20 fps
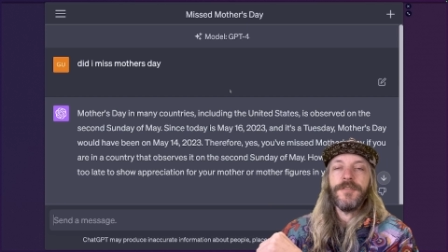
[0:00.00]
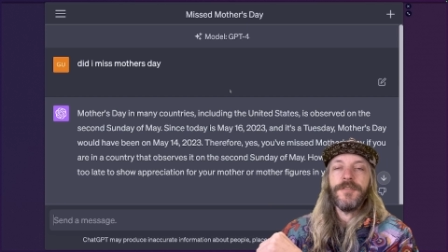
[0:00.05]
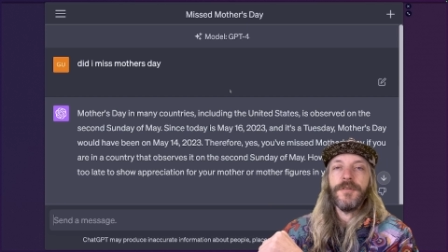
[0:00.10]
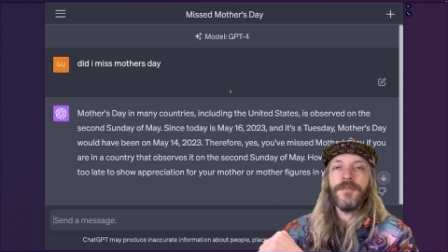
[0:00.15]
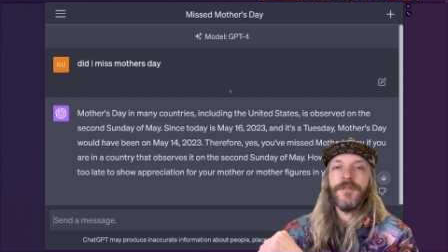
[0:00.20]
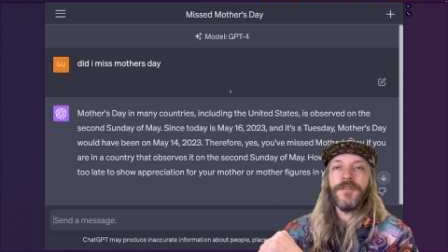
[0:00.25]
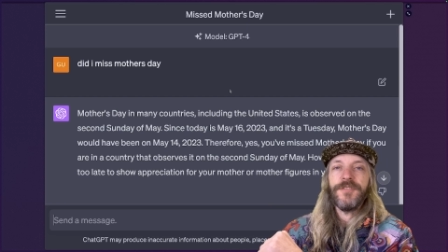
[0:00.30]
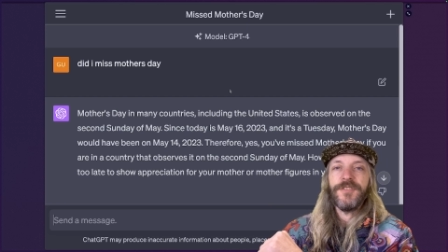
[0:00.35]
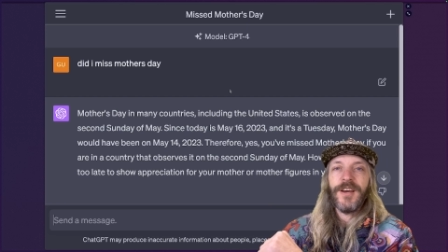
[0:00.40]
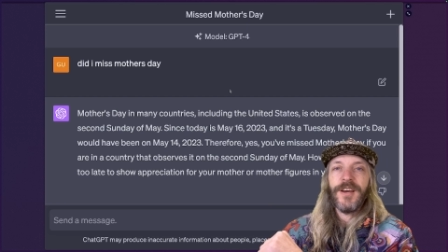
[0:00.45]

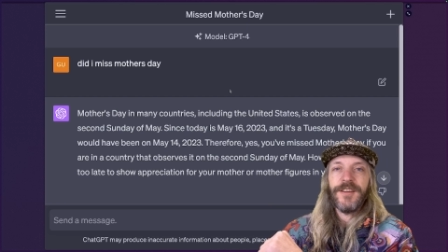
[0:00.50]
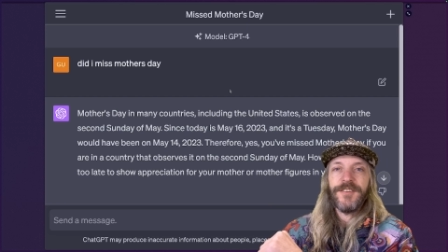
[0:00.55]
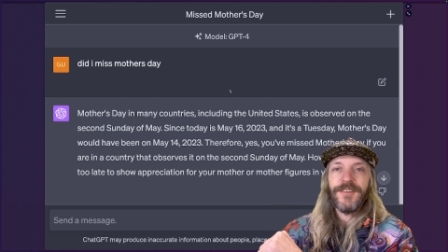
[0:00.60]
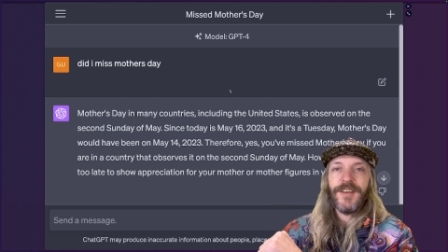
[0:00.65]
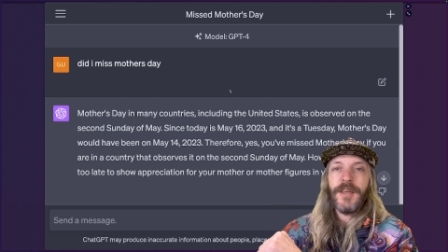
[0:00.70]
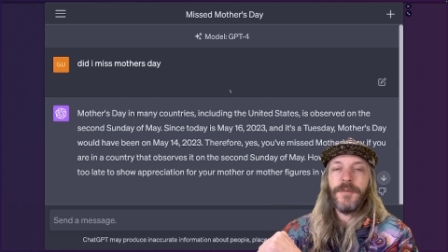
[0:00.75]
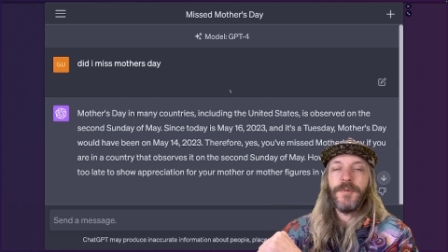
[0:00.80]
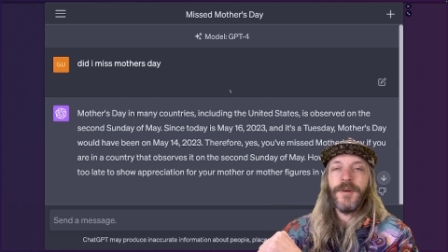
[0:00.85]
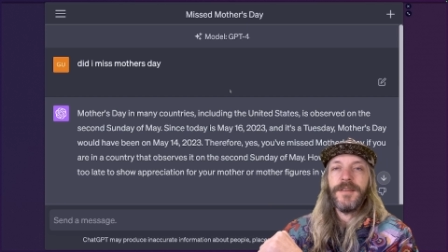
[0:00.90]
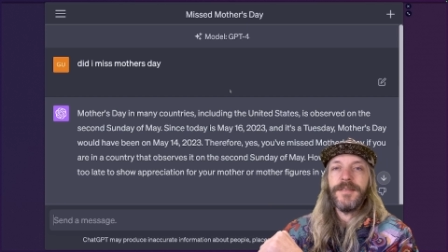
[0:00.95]
do with
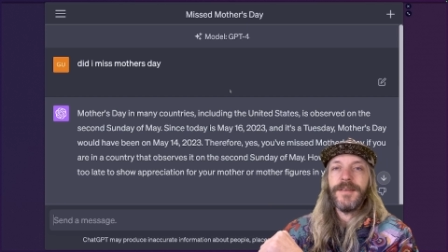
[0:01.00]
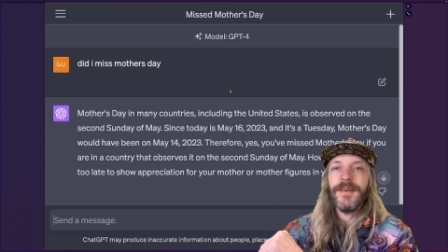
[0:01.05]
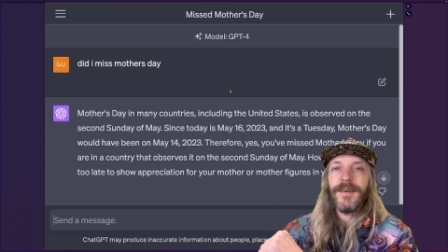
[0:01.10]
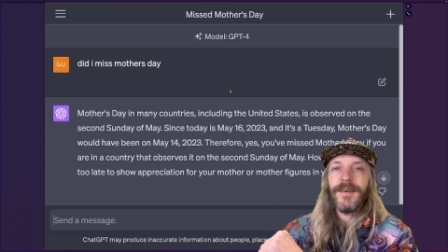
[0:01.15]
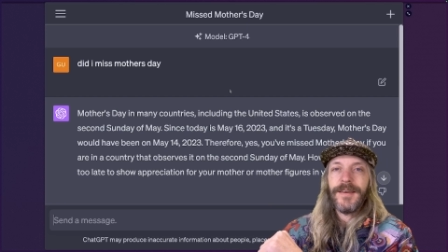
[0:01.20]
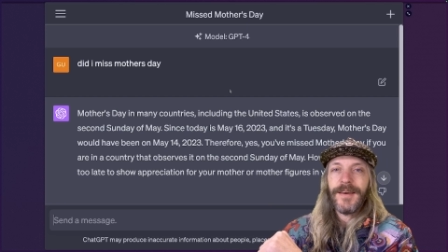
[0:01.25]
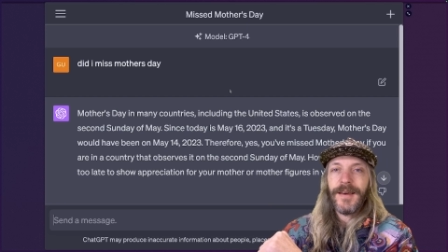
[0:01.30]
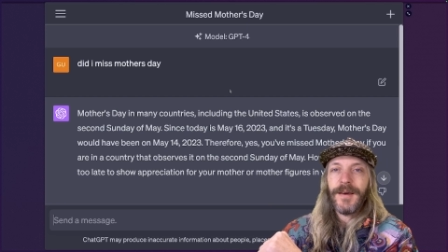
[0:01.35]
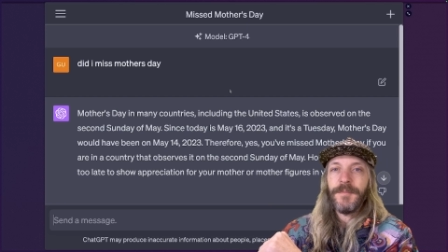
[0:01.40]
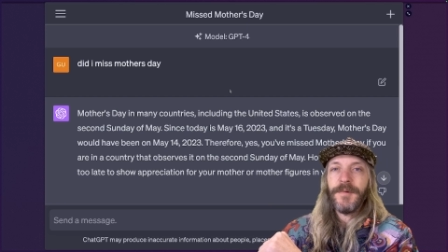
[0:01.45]

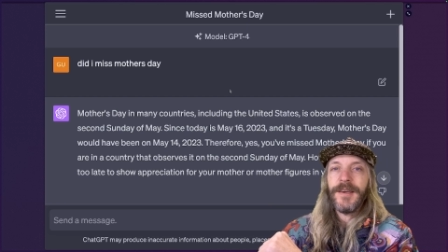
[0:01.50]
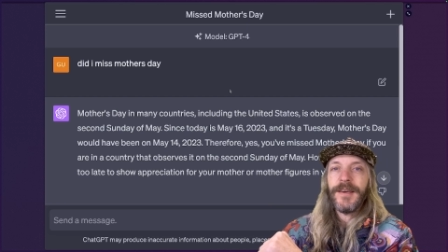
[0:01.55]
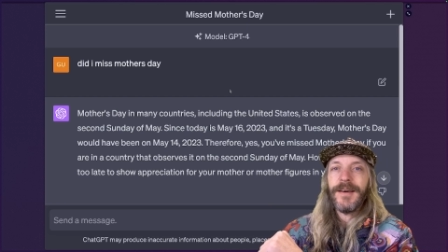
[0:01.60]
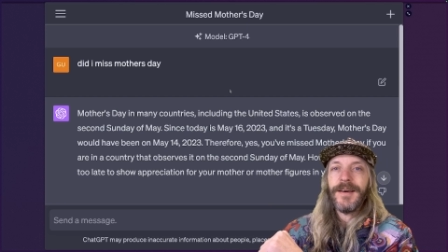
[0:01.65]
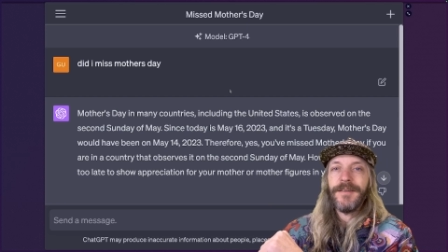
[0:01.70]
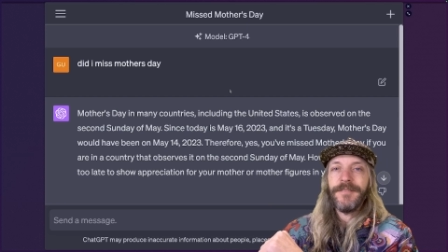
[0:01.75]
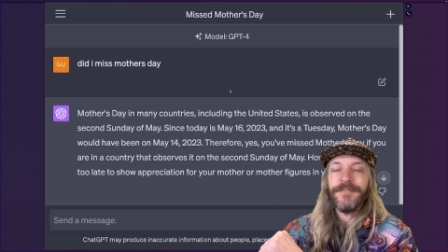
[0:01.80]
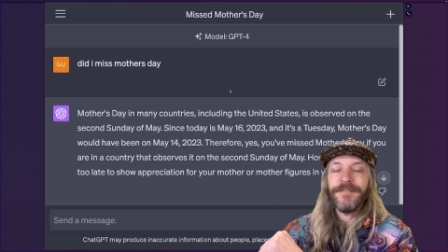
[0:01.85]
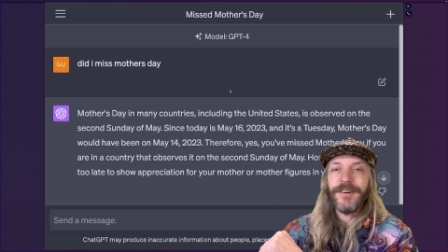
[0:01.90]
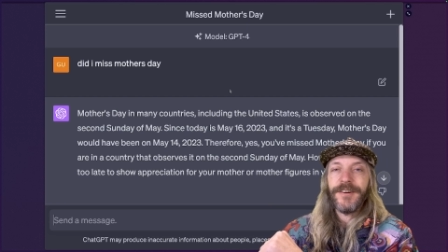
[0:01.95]
ChatGPT coming
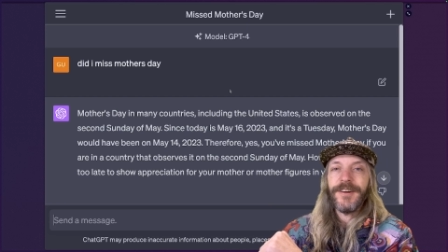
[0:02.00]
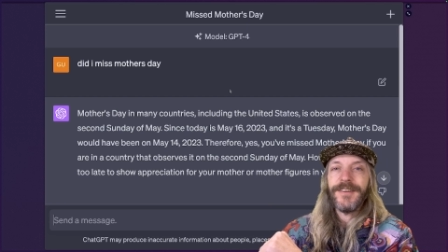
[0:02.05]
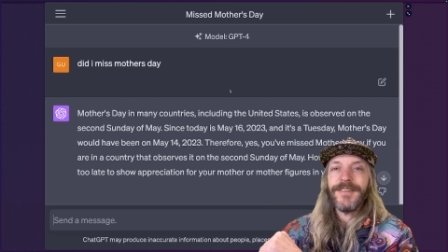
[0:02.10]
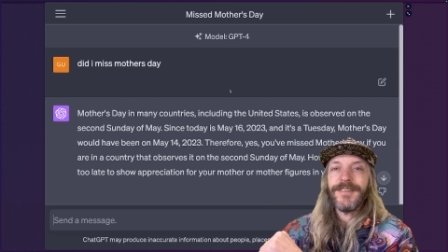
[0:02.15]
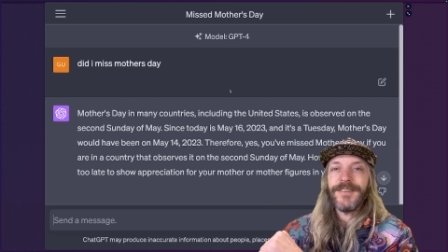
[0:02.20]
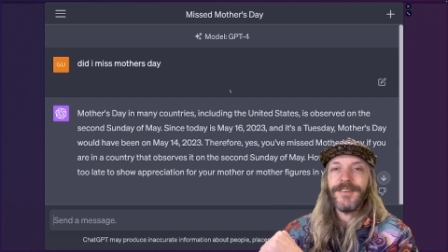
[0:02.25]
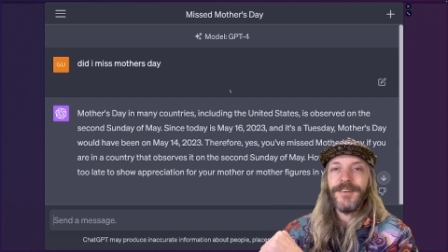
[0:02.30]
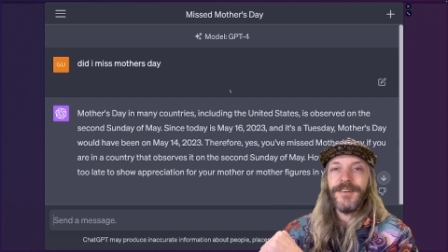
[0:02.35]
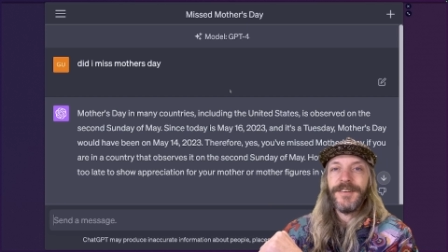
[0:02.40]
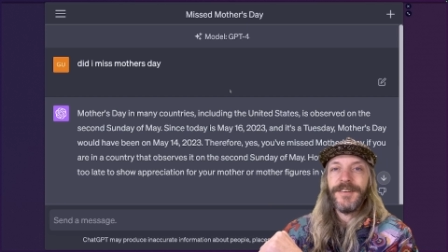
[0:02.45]
up very
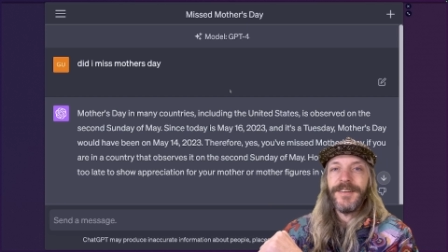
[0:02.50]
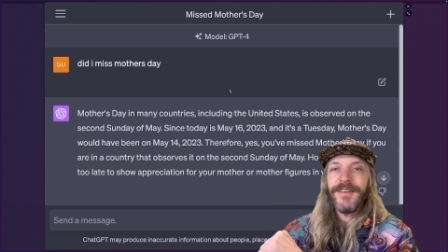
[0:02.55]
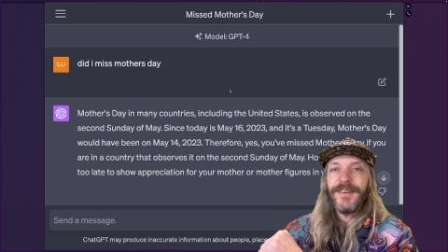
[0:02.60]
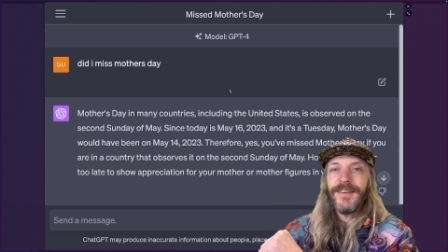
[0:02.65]
soon.